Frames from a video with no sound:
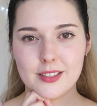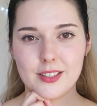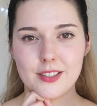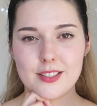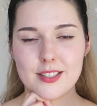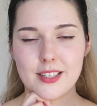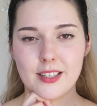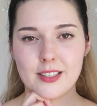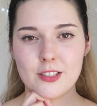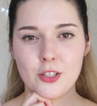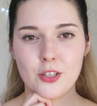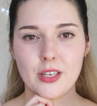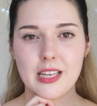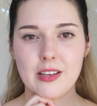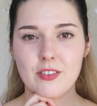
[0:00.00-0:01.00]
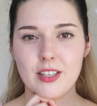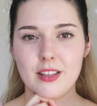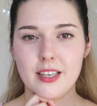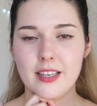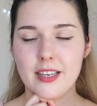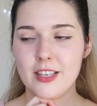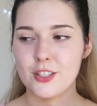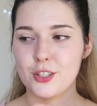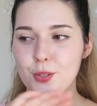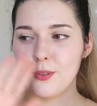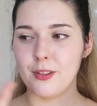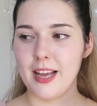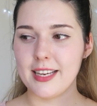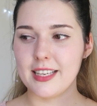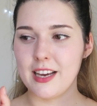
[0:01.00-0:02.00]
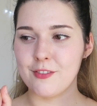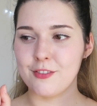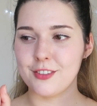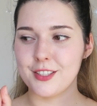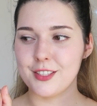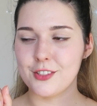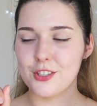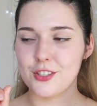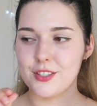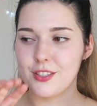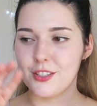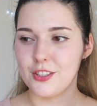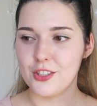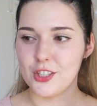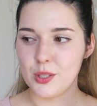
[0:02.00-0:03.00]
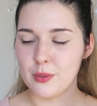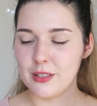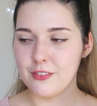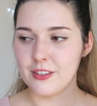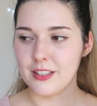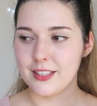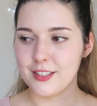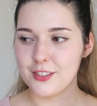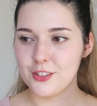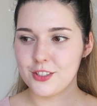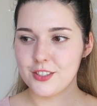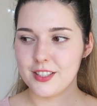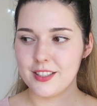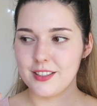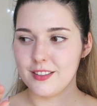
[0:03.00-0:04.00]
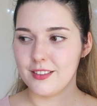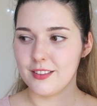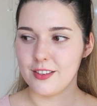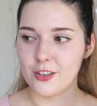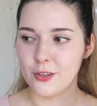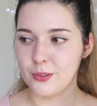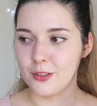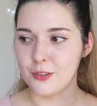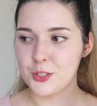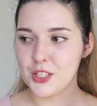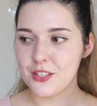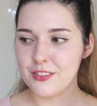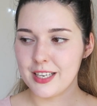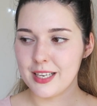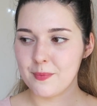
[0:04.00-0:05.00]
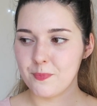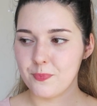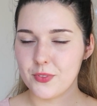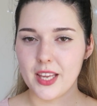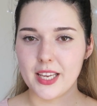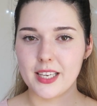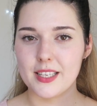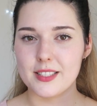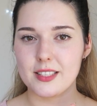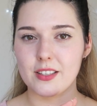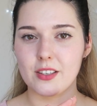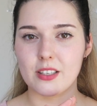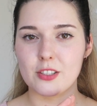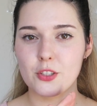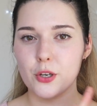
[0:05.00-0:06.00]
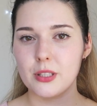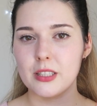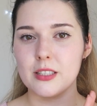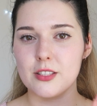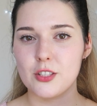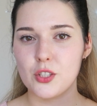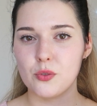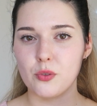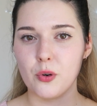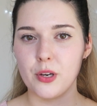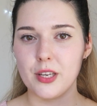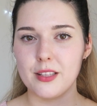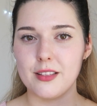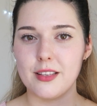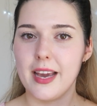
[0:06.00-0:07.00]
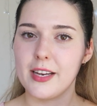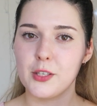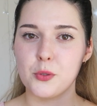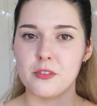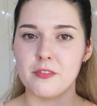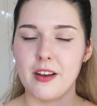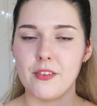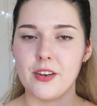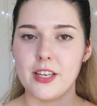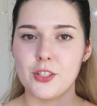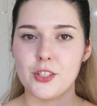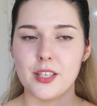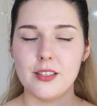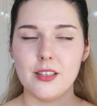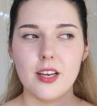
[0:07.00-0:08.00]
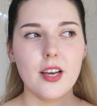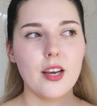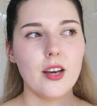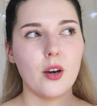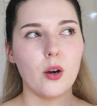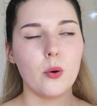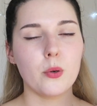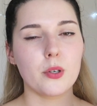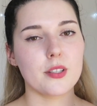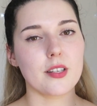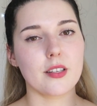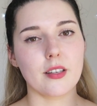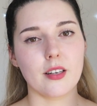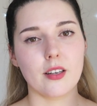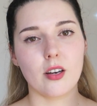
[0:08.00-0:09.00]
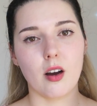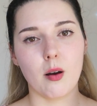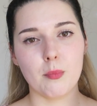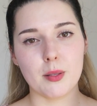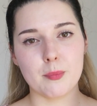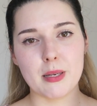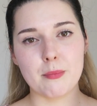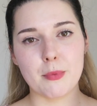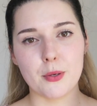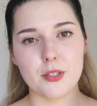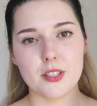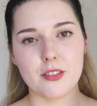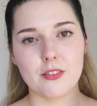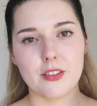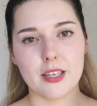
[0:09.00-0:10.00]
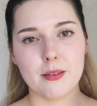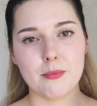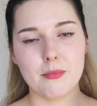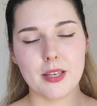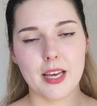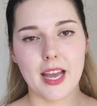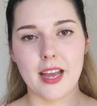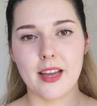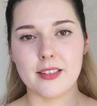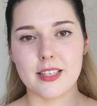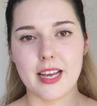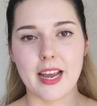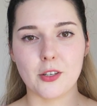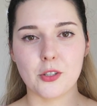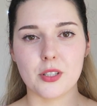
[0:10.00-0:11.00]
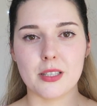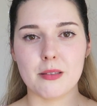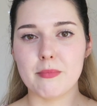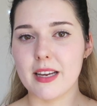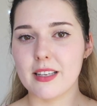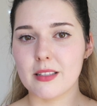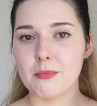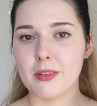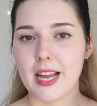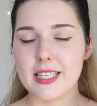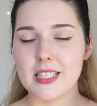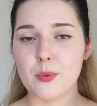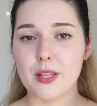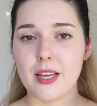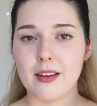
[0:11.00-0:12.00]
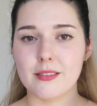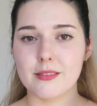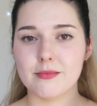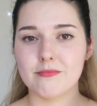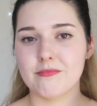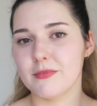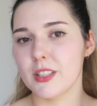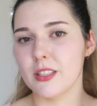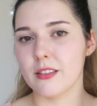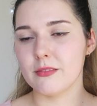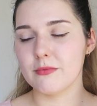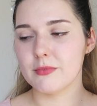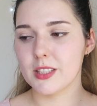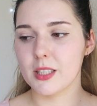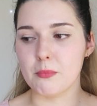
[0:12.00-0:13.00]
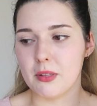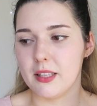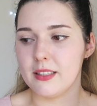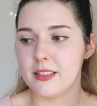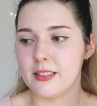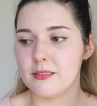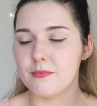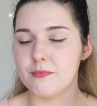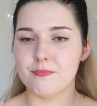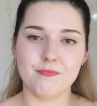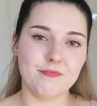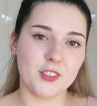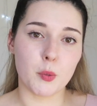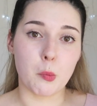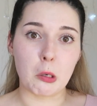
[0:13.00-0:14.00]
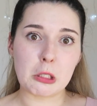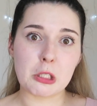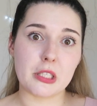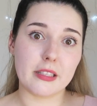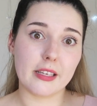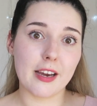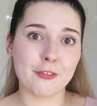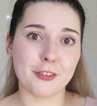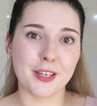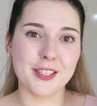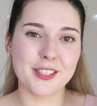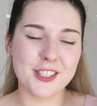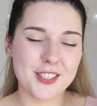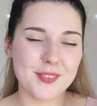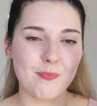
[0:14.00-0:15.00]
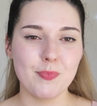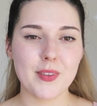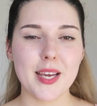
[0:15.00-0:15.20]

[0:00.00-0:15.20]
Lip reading: Or is it going to turn everything into light coverage, dewy finish, no longevity? Like, is it going to totally destroy the actual foundation? Or is it going to complement most of them and actually make them lighter without, you know, completely demolishing the coverage?